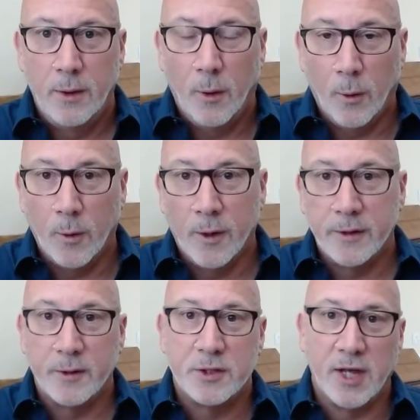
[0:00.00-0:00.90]
or
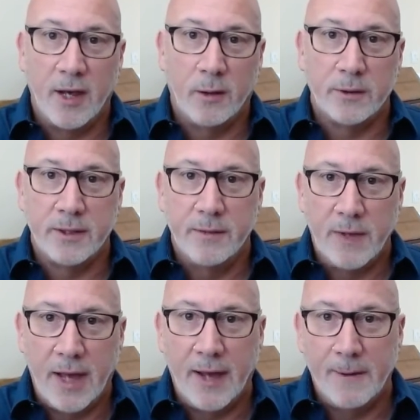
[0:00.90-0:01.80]
your child
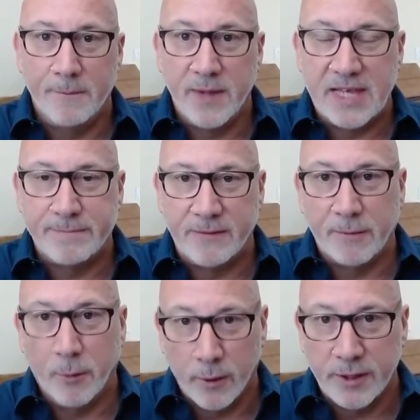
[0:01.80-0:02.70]
has been
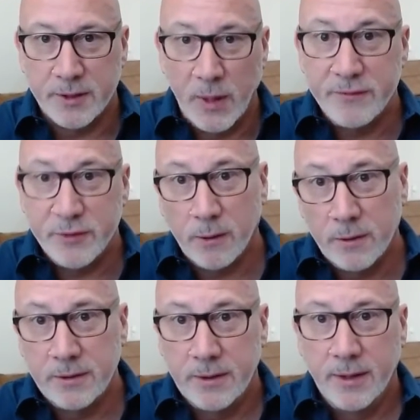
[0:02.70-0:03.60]
reported to have
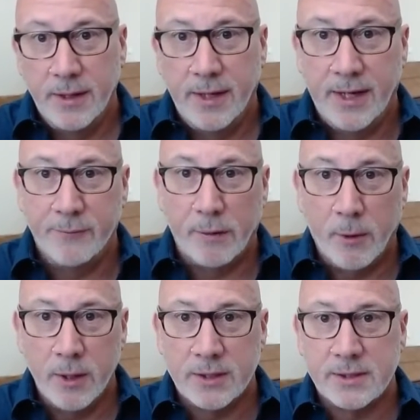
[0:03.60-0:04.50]
juggled in
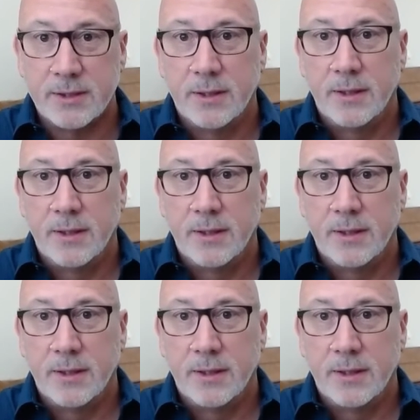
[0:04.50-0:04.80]
reports.